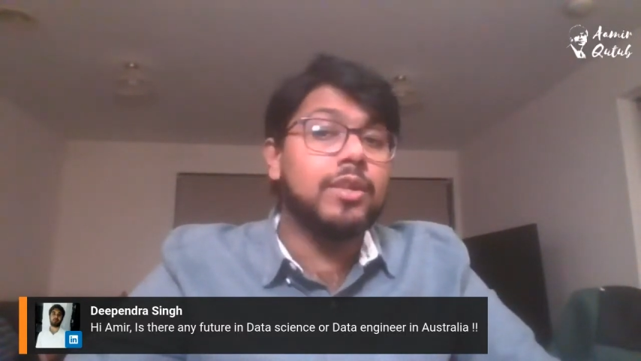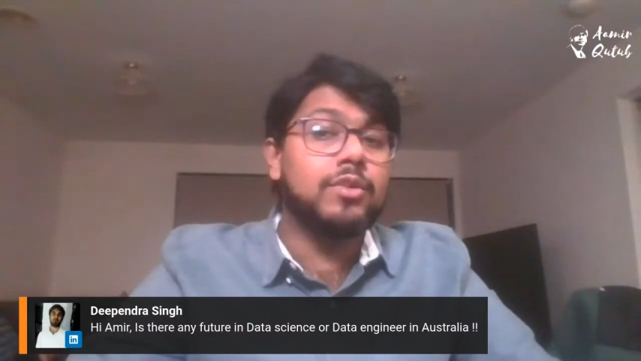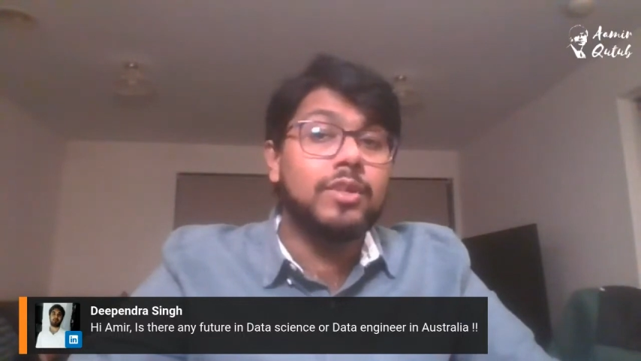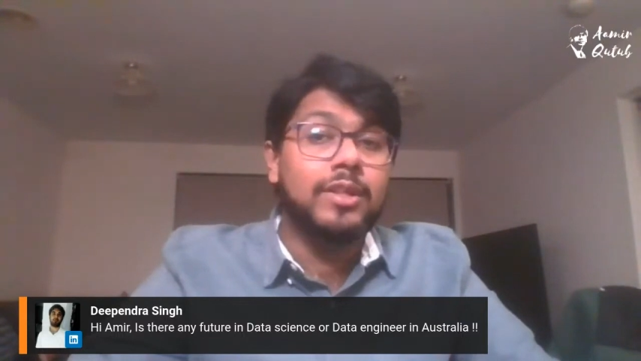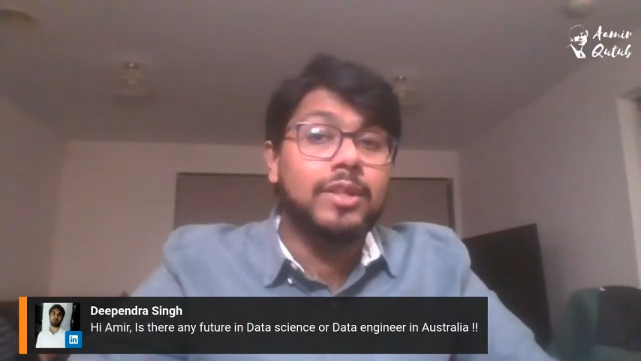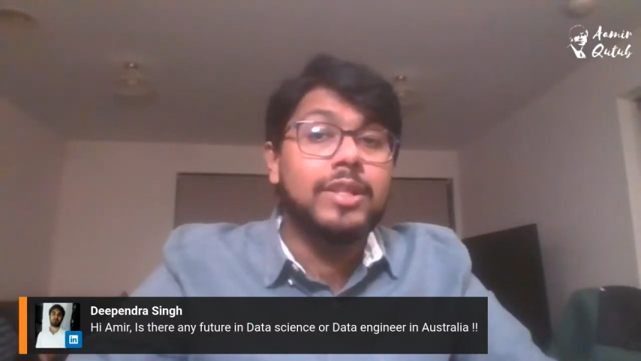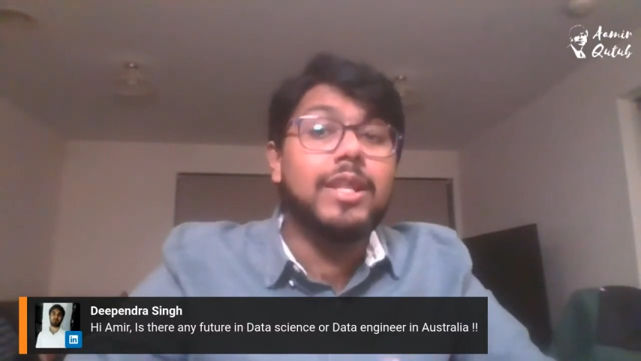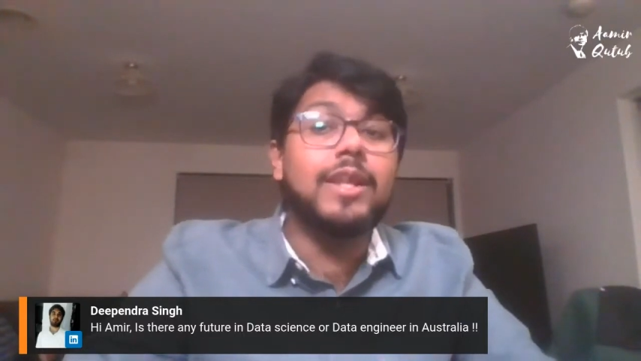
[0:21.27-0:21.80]
So
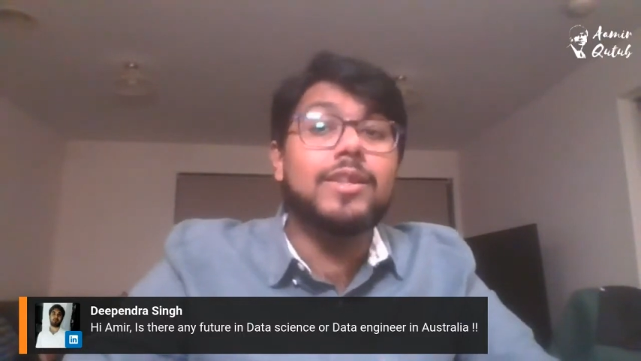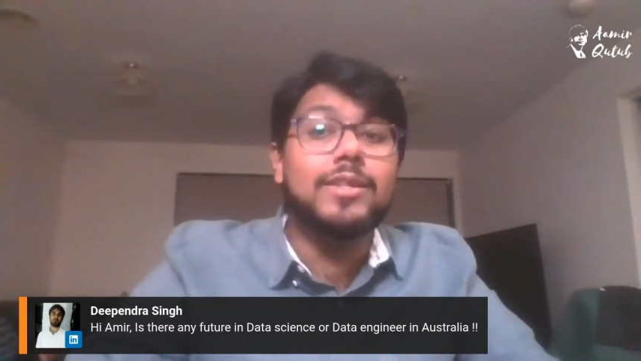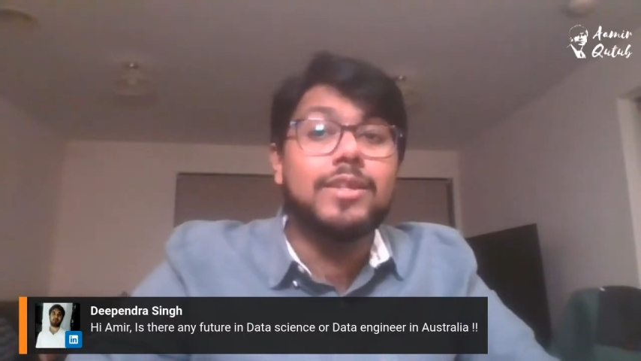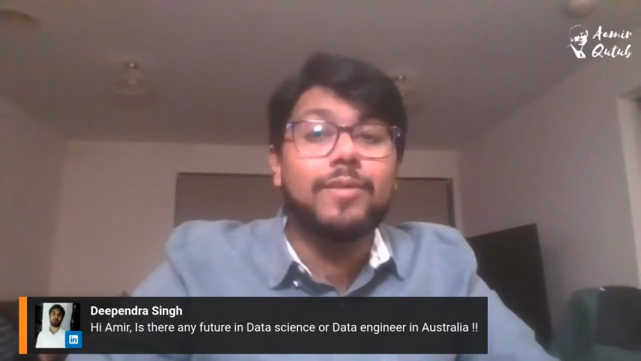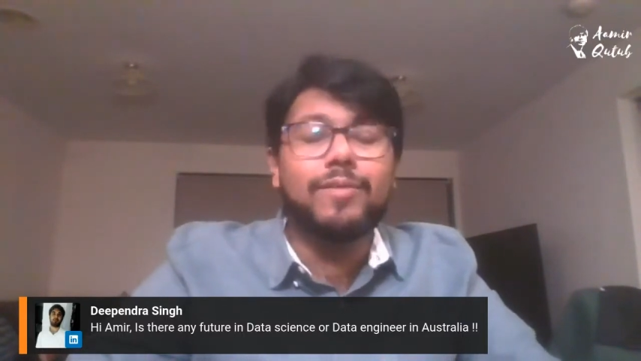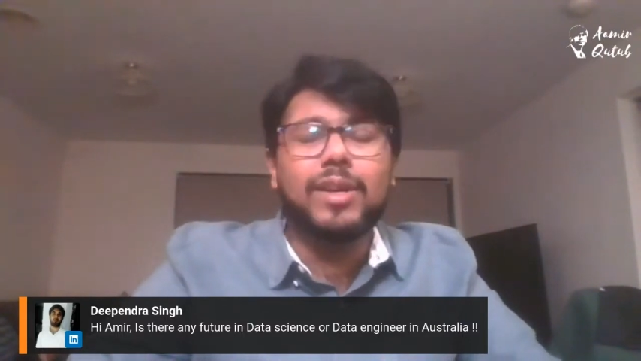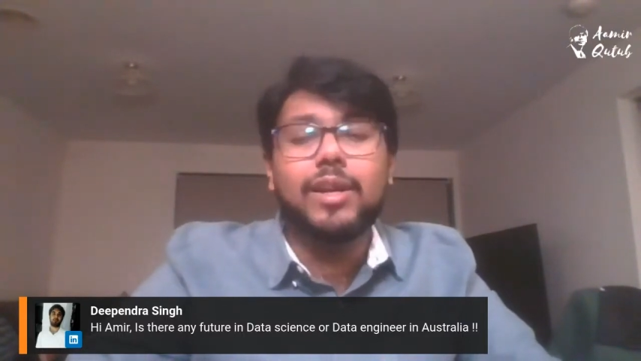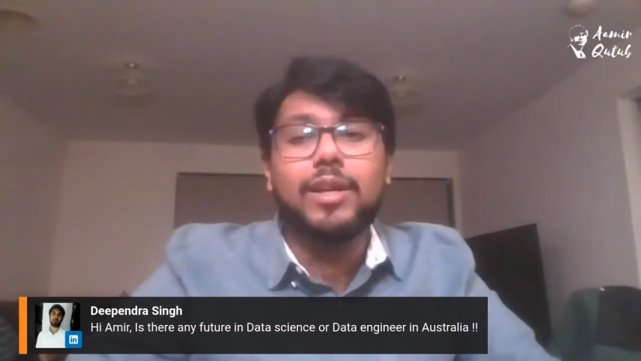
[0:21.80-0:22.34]
there is
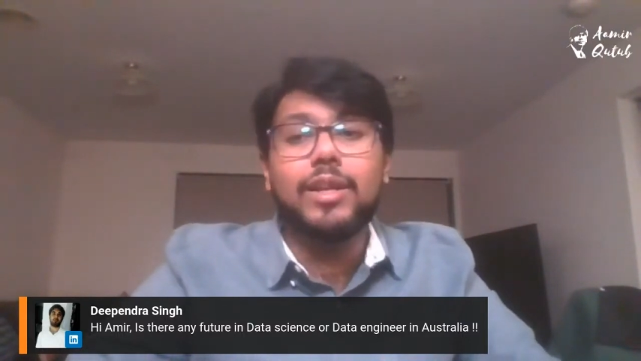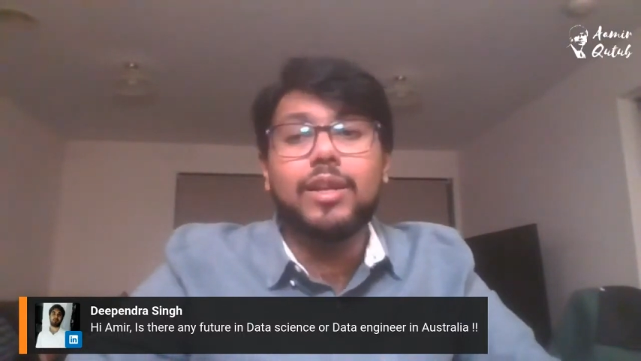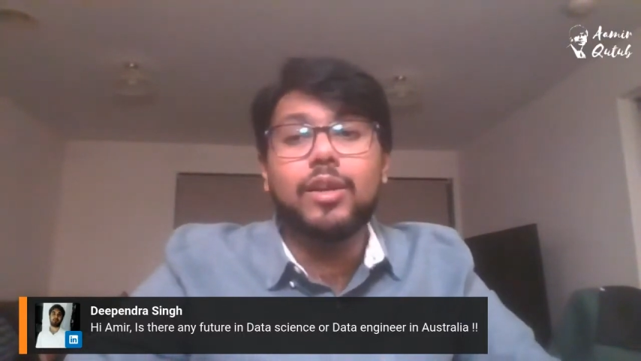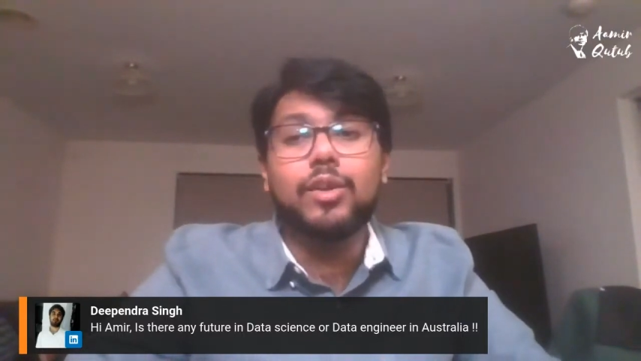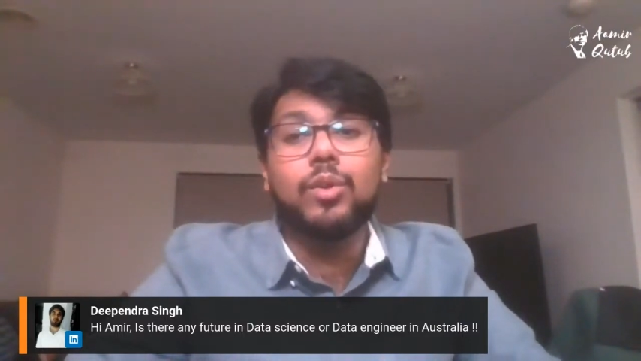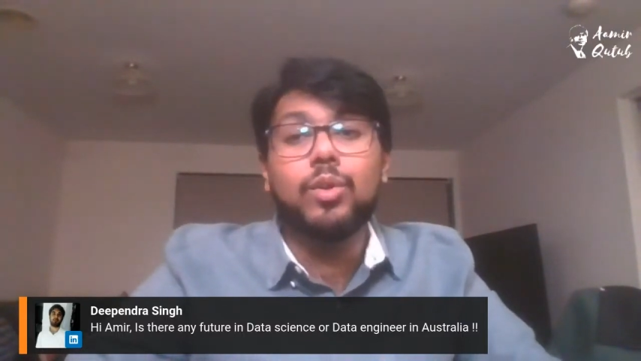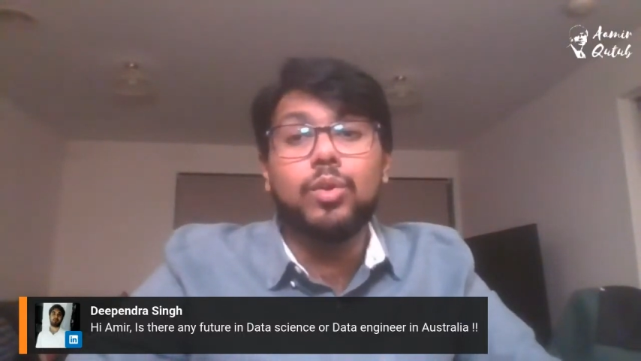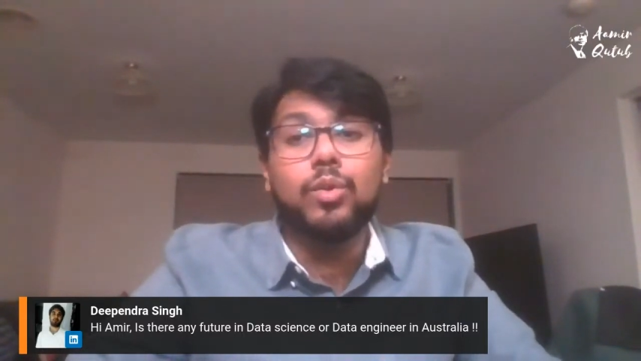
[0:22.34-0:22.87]
definitely a
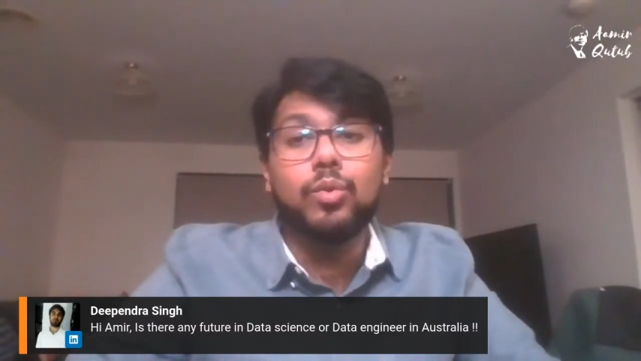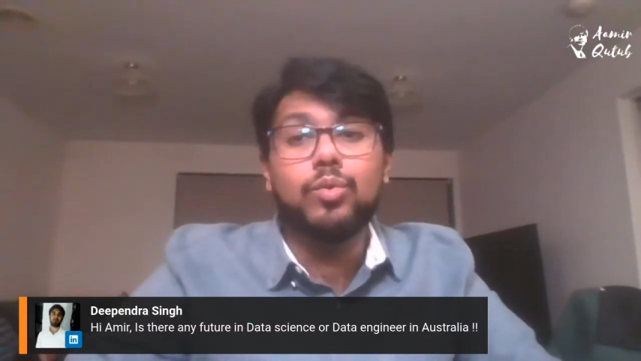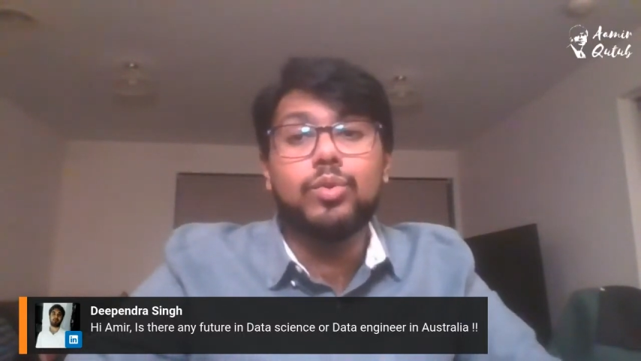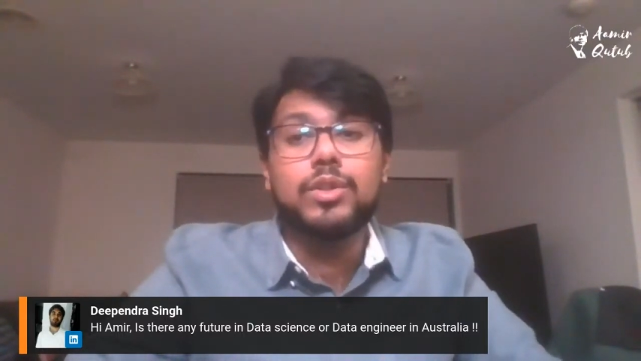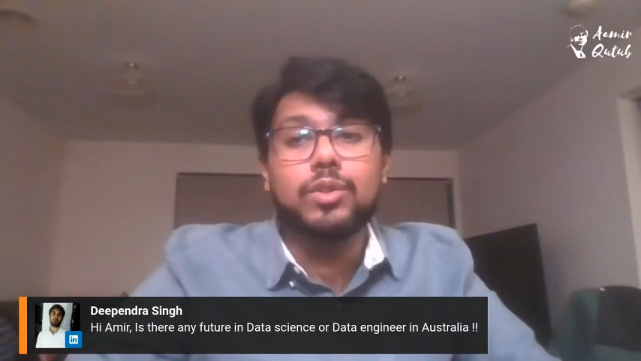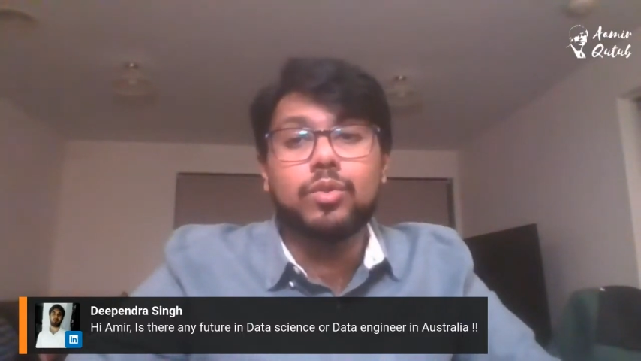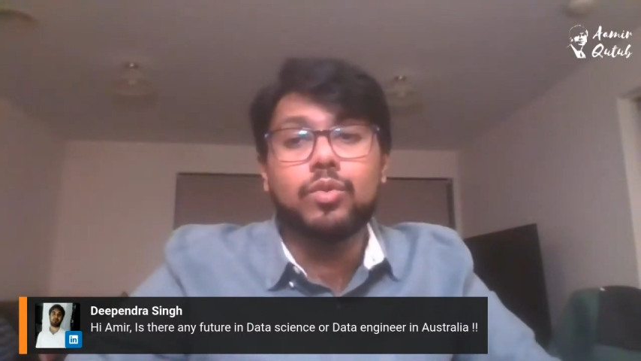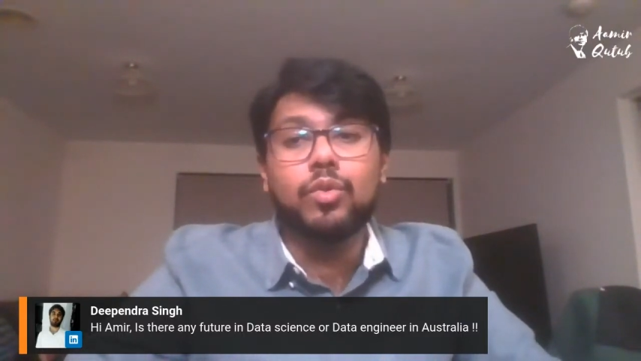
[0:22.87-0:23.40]

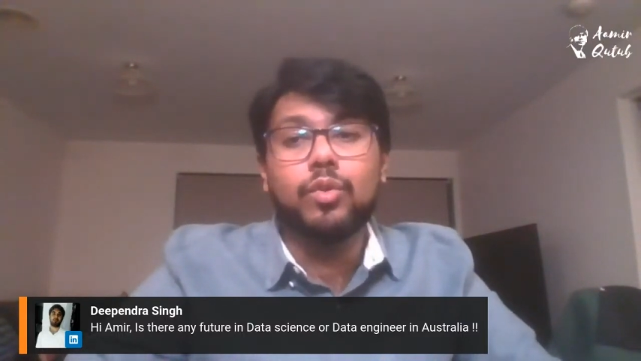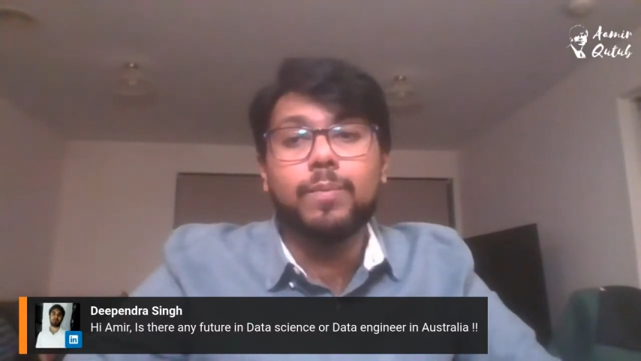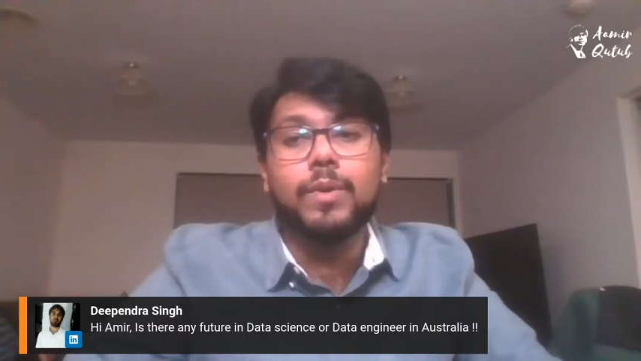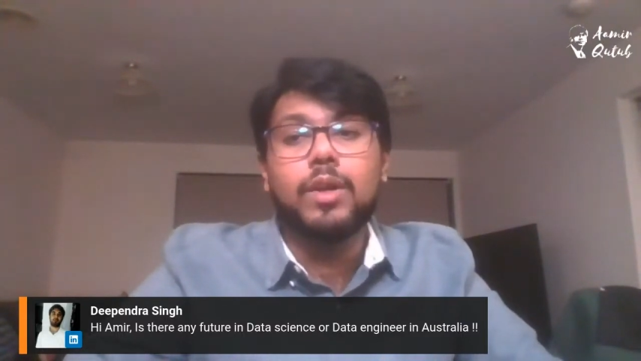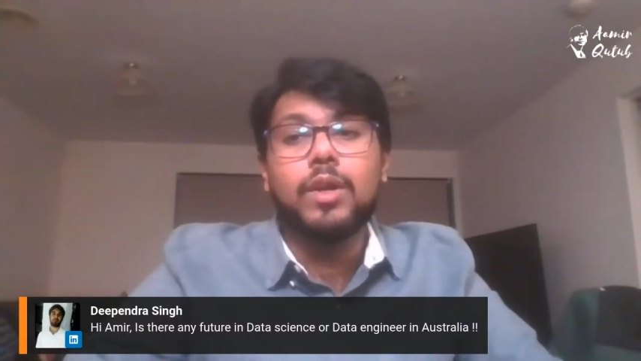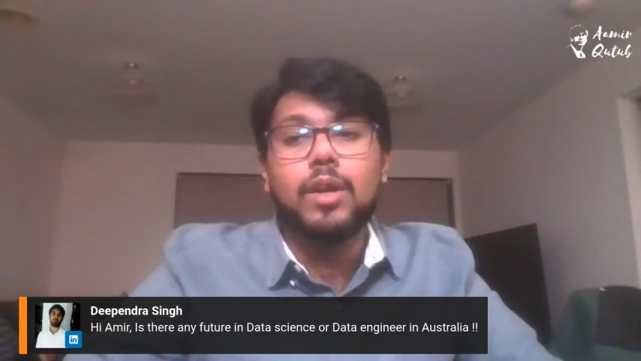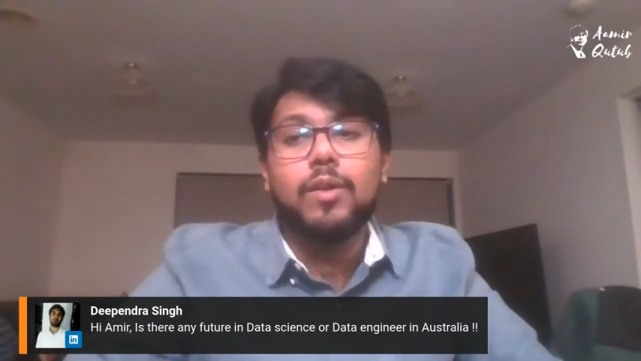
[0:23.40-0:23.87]
huge scope